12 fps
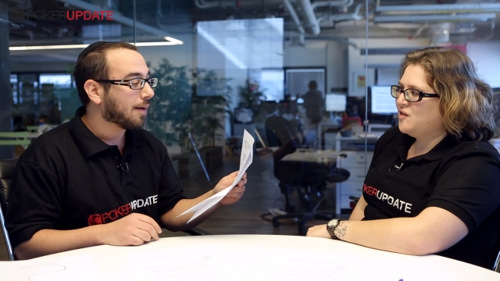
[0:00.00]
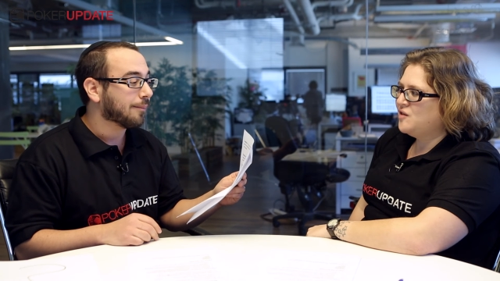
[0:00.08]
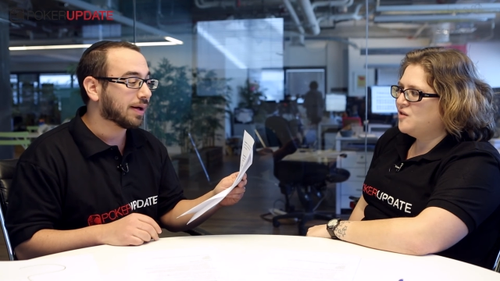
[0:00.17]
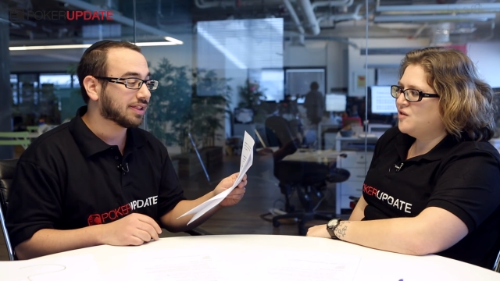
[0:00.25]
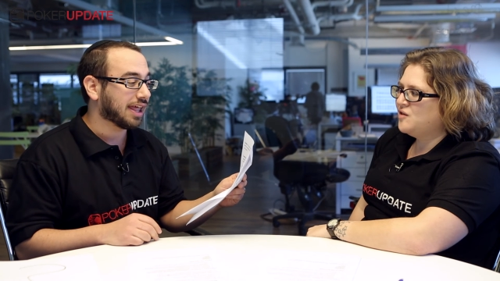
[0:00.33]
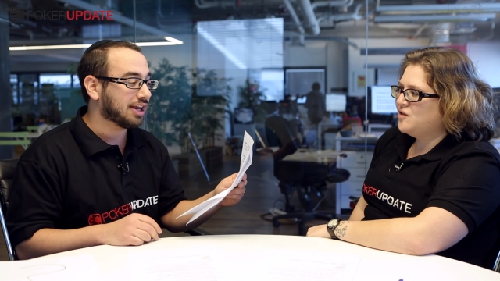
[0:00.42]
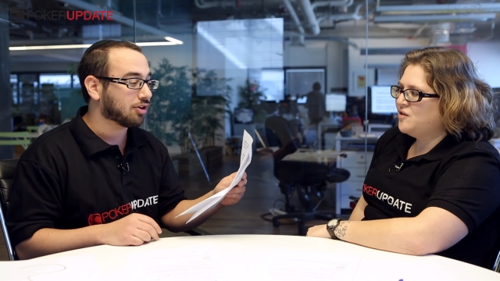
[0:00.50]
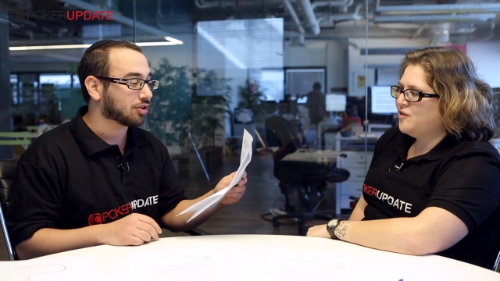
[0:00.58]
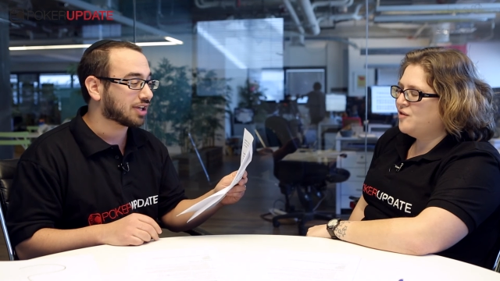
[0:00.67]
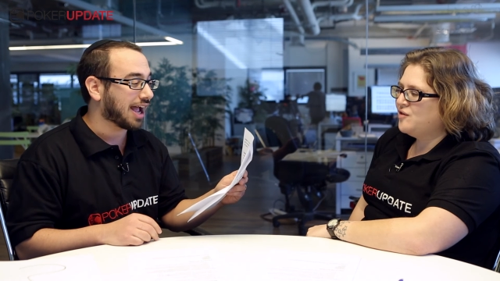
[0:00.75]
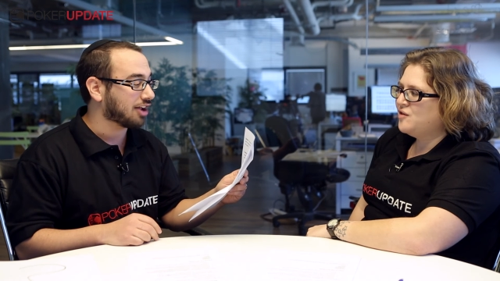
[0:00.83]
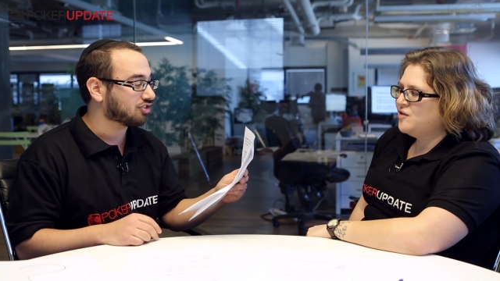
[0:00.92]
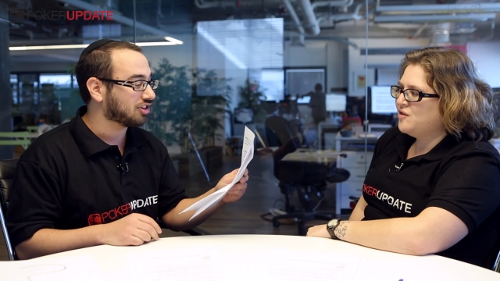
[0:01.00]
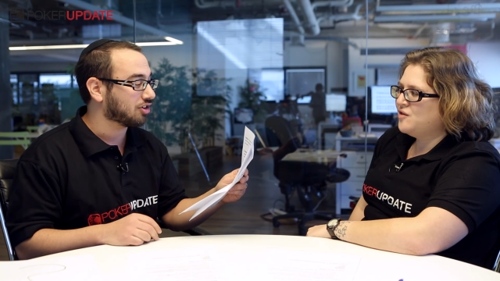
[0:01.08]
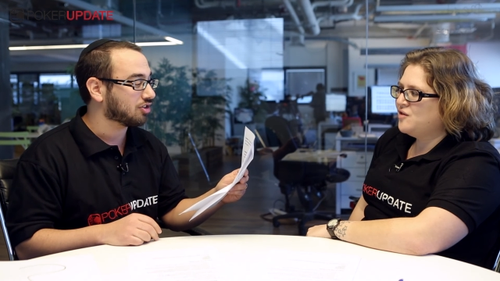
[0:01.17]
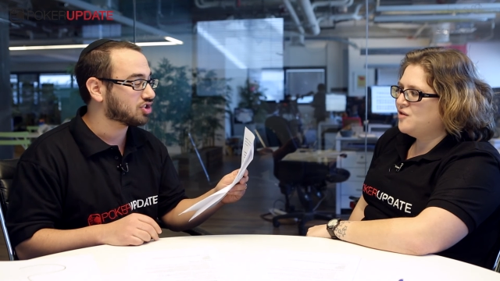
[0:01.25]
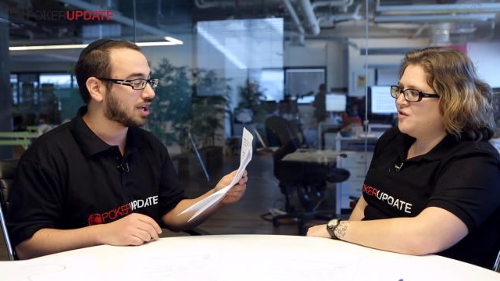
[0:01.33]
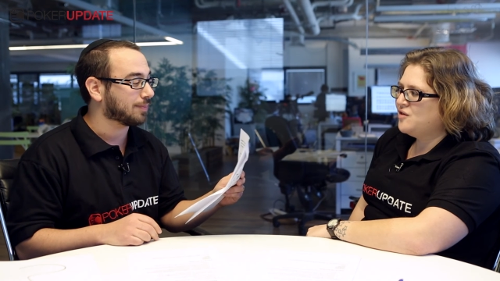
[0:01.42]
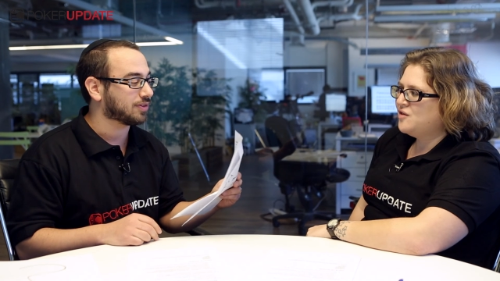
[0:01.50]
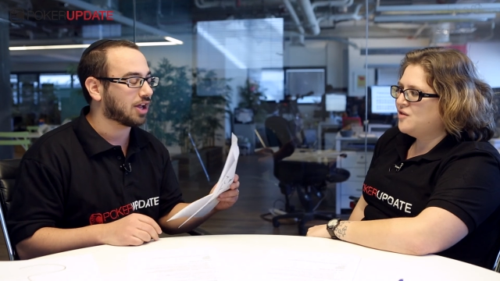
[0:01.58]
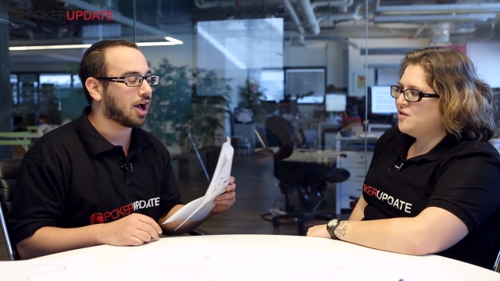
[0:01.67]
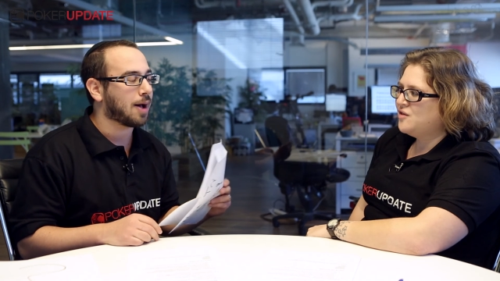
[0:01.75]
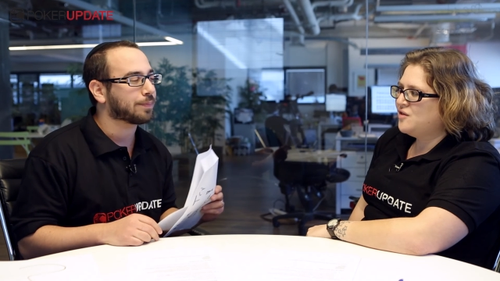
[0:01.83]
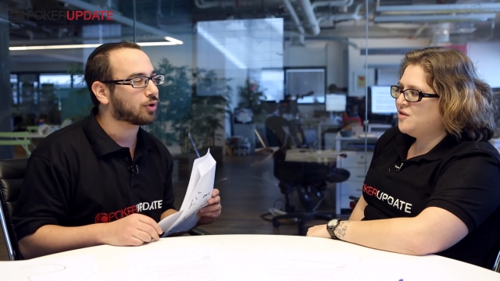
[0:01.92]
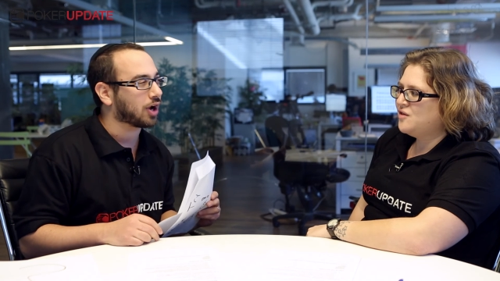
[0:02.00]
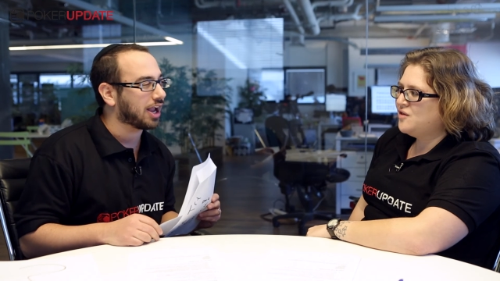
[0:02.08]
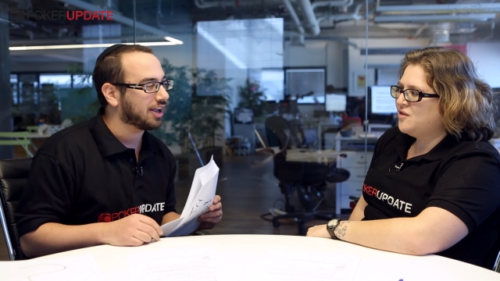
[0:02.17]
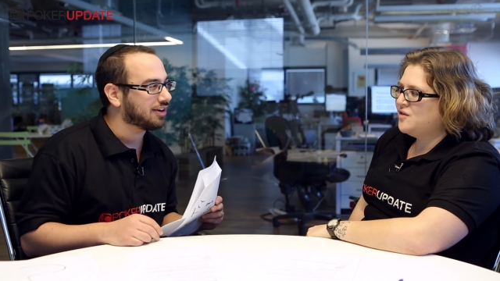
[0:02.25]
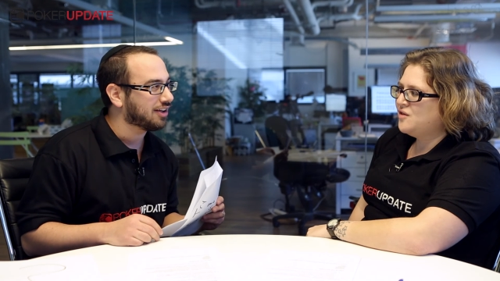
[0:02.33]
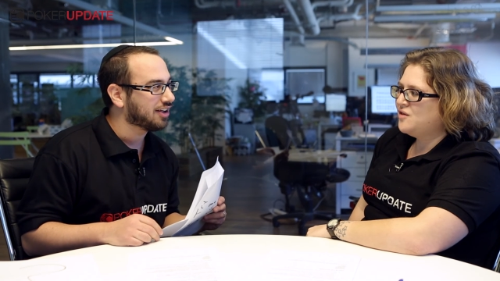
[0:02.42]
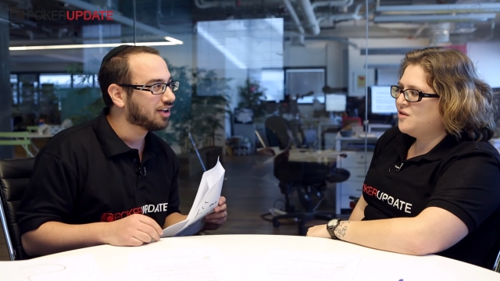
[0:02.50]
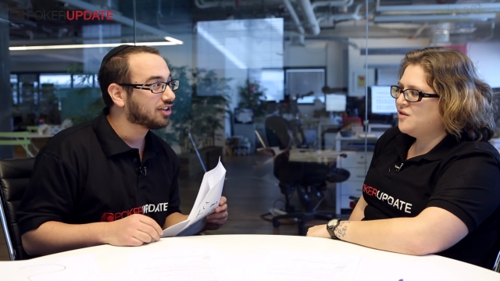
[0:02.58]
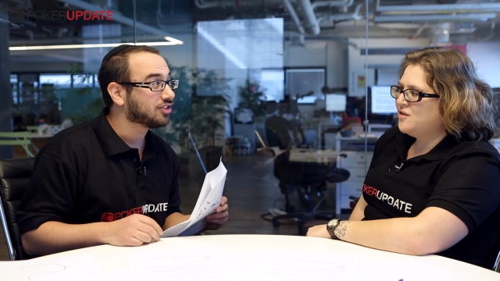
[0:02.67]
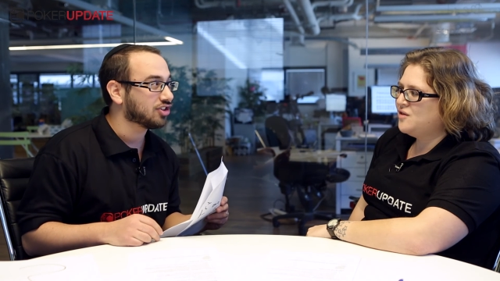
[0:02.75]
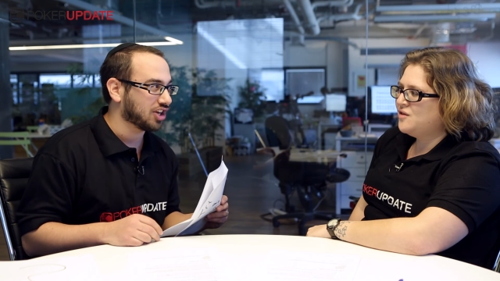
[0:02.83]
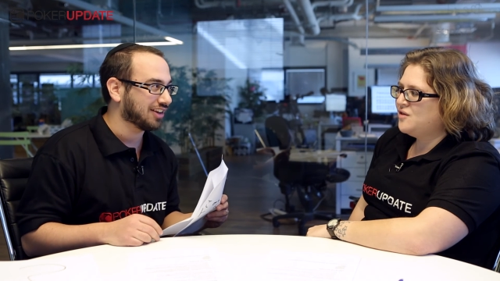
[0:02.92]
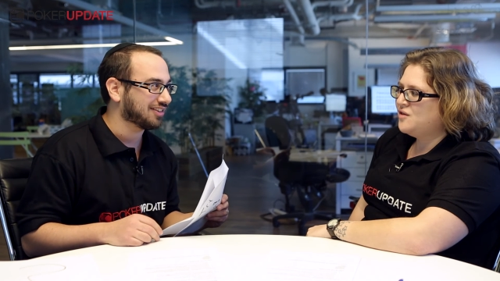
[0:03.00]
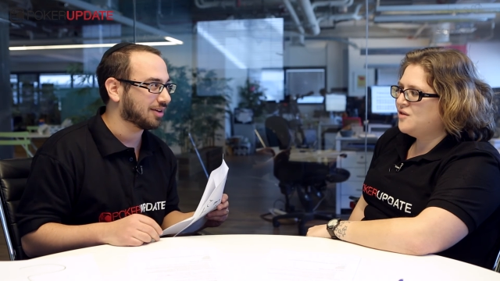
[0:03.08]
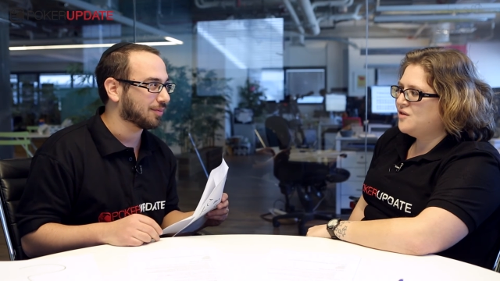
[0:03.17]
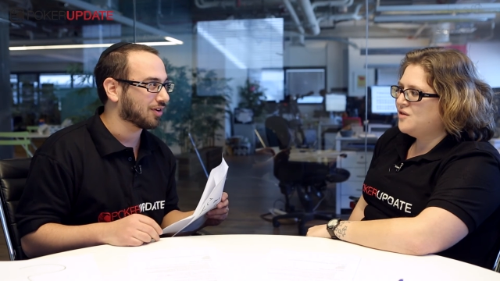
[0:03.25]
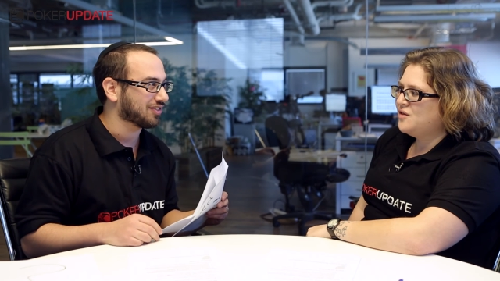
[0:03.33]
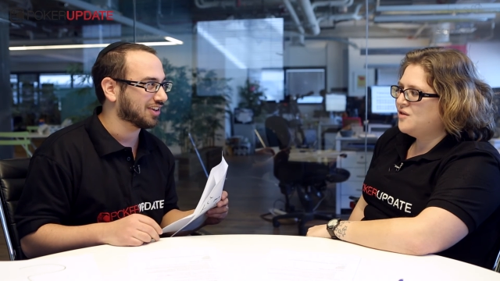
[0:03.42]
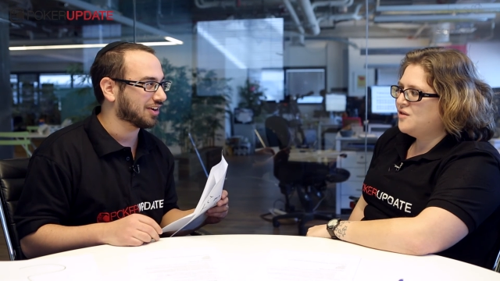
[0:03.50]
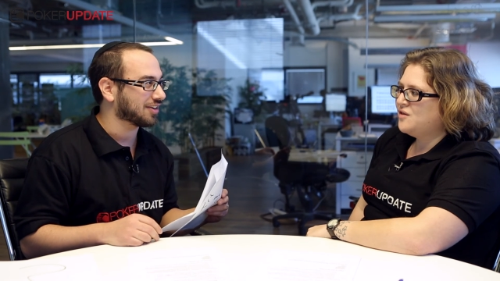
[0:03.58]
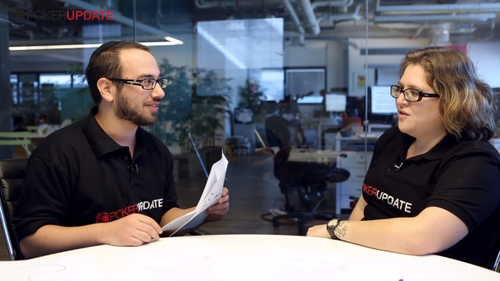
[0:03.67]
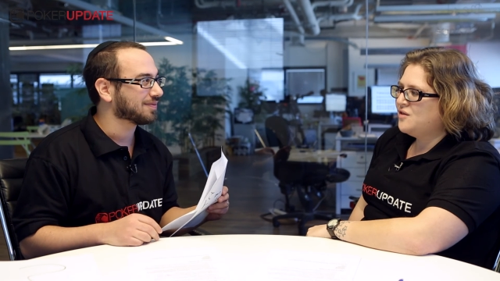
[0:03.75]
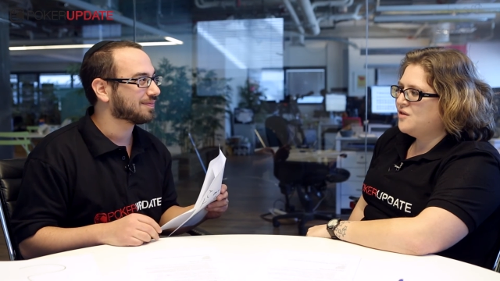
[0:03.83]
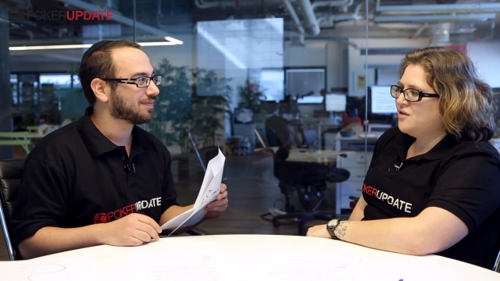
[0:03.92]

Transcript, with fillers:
Speaker 1: but later cashed in her chips to upgrade to Jason Mercier.